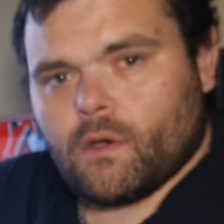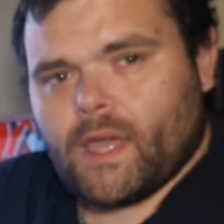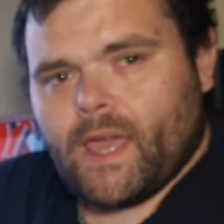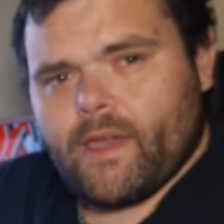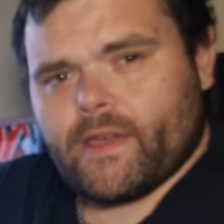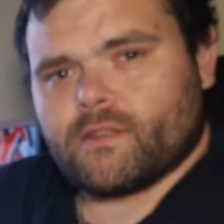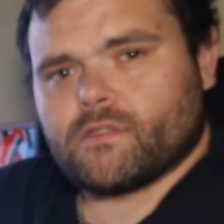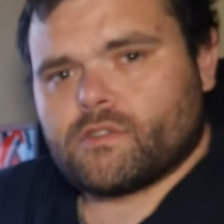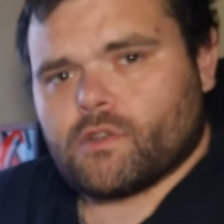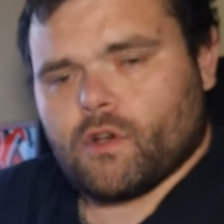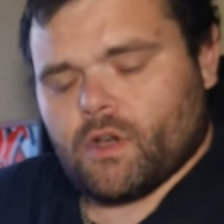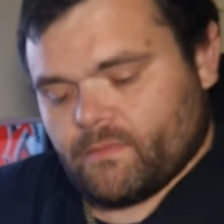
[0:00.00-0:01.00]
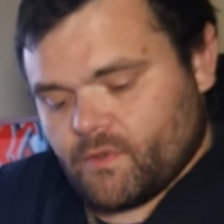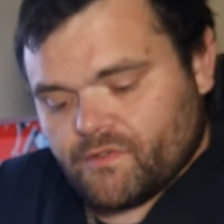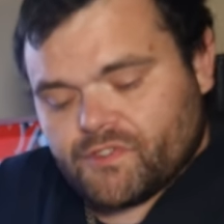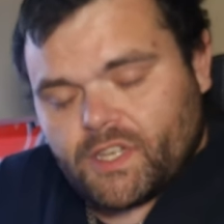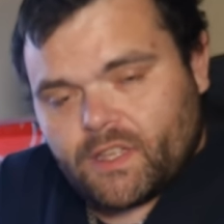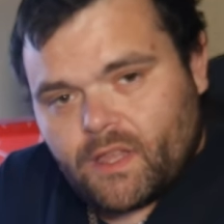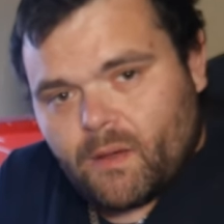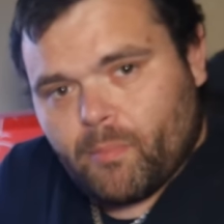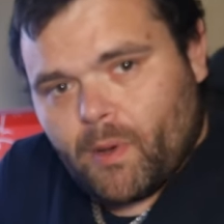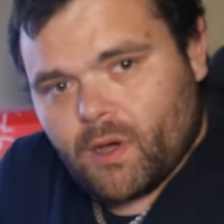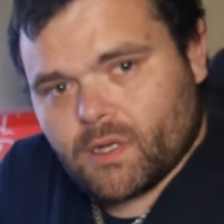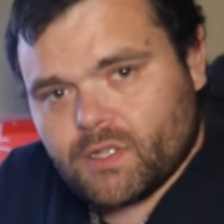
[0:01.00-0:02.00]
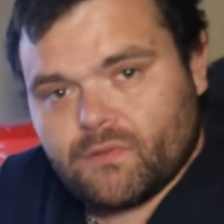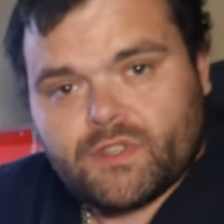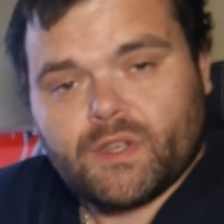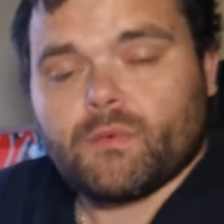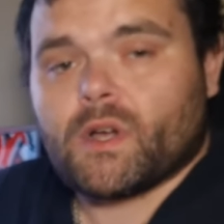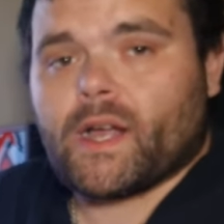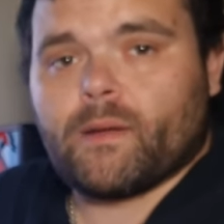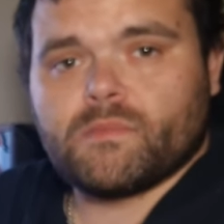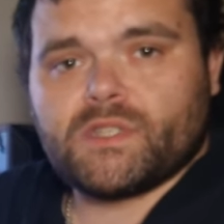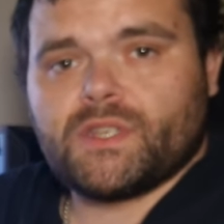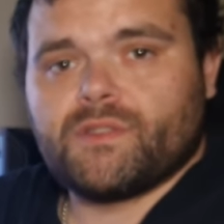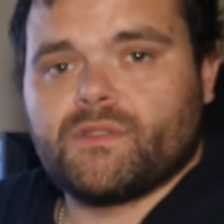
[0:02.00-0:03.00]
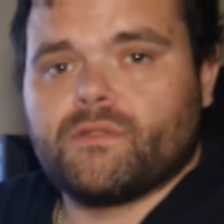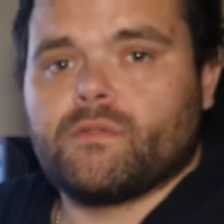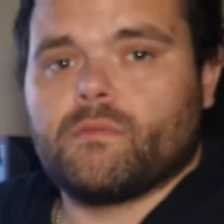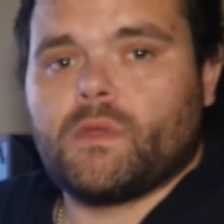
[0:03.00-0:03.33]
Okay, and so you've seen the unboxing, you've seen what comes in